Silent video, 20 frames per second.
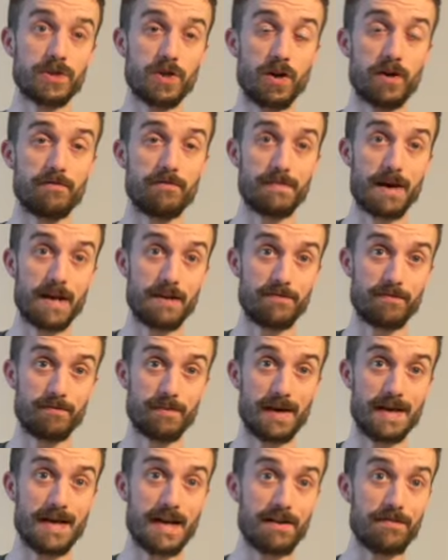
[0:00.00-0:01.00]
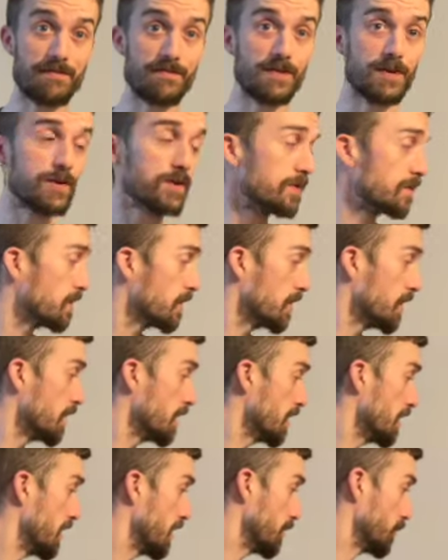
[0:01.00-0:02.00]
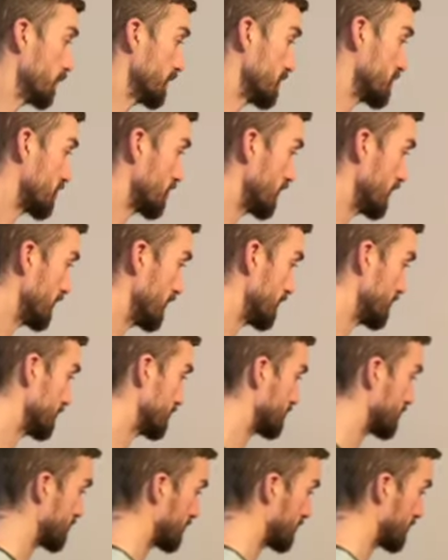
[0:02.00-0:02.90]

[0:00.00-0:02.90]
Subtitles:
I've made for my nephew, which is